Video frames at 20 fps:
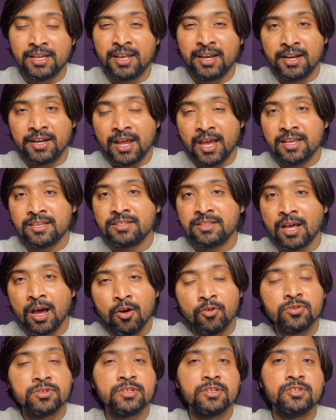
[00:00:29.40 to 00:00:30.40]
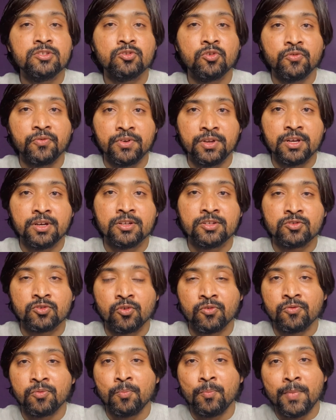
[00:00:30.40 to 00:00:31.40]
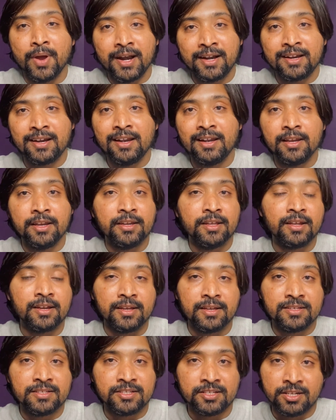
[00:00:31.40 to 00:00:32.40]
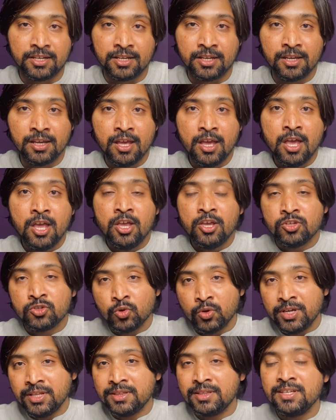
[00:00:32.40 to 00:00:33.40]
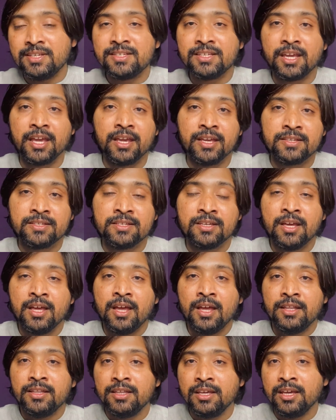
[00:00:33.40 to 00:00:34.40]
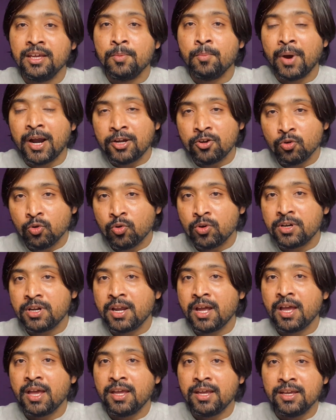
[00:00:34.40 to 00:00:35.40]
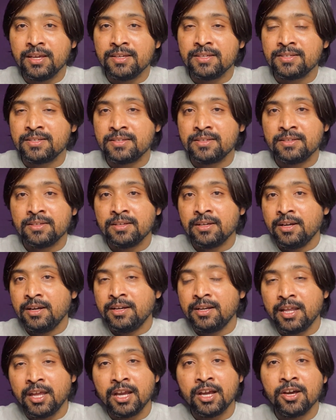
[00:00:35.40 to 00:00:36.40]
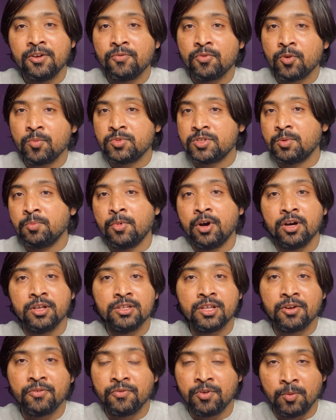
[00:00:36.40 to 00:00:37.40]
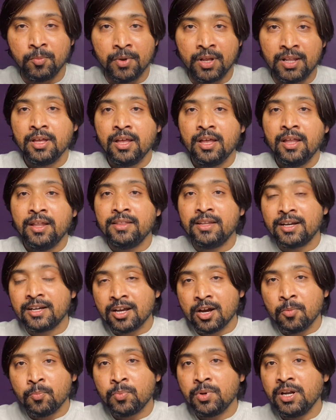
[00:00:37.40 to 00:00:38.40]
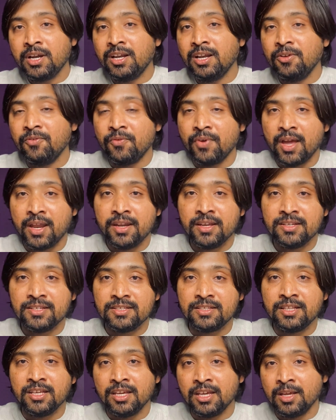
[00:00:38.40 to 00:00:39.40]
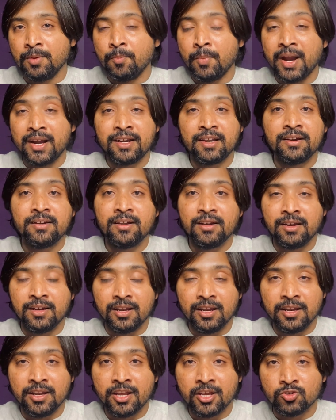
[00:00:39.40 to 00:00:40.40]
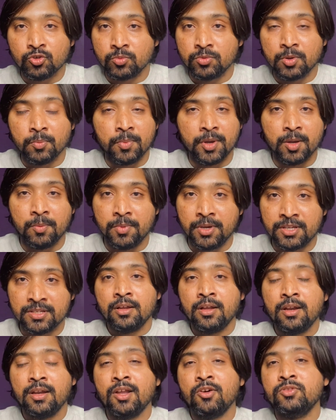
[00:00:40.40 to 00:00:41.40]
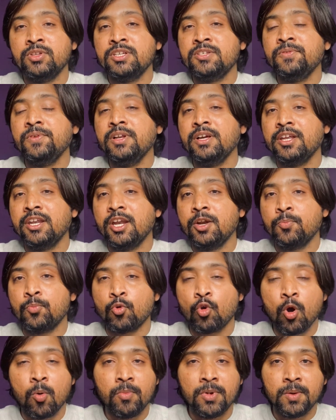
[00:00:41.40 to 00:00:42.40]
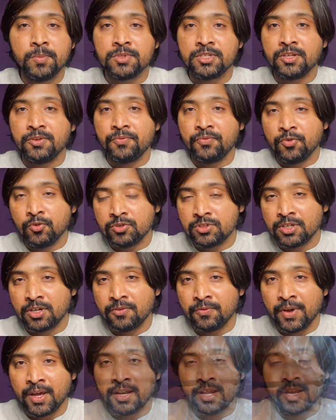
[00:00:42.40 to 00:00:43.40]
and it has thousands of years of matrilinear history. So in this case, the mitochondria is taken from some other female that completely vanishes the maternal lineage of the babies. Now this will create problems in future when